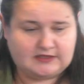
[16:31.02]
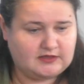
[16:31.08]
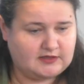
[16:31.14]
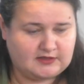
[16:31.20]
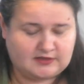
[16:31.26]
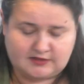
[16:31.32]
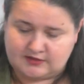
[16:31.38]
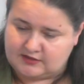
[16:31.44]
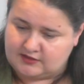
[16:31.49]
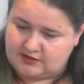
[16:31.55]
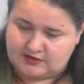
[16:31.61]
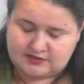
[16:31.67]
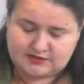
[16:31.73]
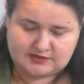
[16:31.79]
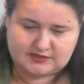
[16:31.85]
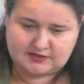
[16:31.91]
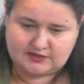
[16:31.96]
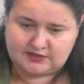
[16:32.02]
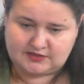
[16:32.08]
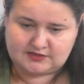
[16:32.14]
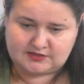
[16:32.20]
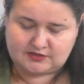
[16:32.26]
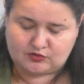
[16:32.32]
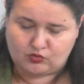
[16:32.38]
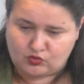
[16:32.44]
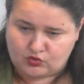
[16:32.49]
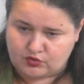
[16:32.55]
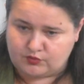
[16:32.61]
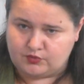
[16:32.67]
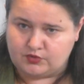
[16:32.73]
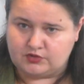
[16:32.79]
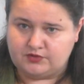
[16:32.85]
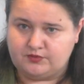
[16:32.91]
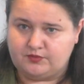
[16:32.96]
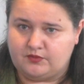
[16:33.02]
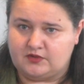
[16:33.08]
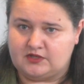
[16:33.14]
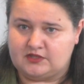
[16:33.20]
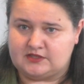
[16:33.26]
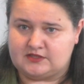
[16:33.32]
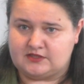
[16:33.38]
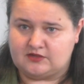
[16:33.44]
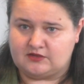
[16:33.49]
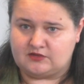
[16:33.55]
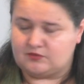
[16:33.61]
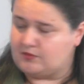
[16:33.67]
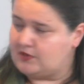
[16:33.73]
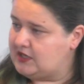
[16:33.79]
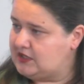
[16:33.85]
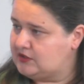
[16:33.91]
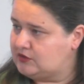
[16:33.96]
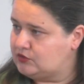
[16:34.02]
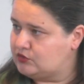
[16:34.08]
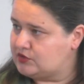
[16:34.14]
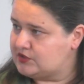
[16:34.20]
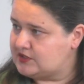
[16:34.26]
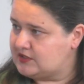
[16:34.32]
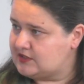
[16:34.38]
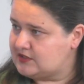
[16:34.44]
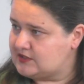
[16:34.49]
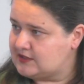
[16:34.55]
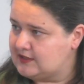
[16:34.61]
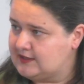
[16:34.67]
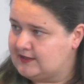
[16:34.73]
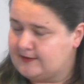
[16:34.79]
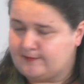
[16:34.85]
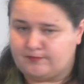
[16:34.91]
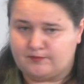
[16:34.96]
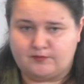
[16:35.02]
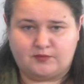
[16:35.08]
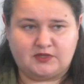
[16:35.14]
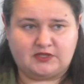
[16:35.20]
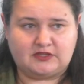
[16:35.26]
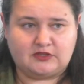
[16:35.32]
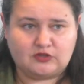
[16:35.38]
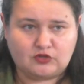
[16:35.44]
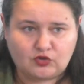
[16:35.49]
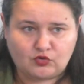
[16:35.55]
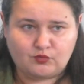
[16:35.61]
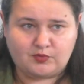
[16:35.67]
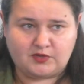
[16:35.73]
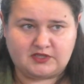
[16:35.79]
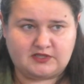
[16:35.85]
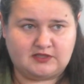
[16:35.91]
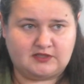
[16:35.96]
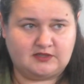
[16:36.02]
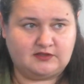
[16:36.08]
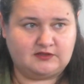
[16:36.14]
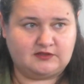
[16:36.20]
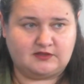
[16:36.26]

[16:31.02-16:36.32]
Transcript: Uh, it's, it's horrible, it's uh, many losses, but nobody